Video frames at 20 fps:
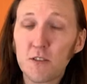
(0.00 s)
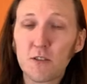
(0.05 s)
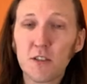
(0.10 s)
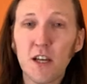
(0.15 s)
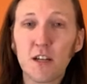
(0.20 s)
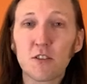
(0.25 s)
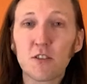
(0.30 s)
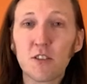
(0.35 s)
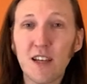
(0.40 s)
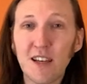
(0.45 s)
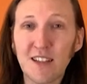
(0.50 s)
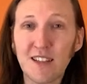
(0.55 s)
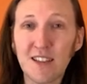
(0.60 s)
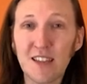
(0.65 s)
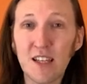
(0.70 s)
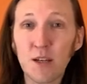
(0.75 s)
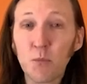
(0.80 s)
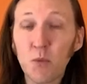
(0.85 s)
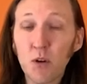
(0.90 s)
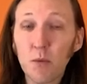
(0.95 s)
there's actually a
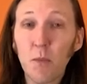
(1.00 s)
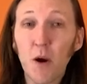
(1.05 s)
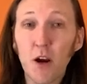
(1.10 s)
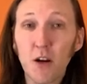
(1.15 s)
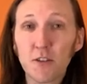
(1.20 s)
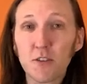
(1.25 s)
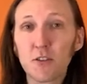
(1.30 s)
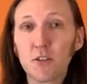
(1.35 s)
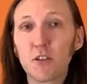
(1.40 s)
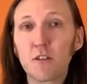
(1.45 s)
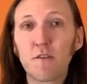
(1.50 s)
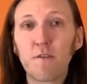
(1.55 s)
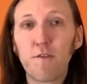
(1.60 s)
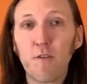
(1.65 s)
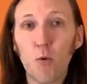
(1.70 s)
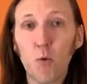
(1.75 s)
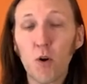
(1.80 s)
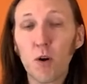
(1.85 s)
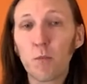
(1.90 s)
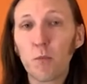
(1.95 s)
Glimmer parser
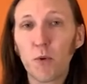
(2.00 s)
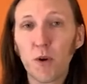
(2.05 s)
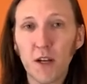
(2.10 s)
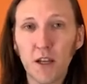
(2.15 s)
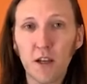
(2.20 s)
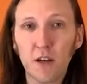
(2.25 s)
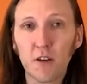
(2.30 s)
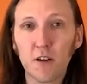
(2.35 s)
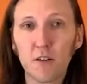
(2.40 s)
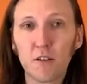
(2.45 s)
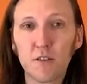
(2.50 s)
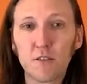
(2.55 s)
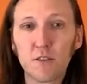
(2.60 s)
for Prettier.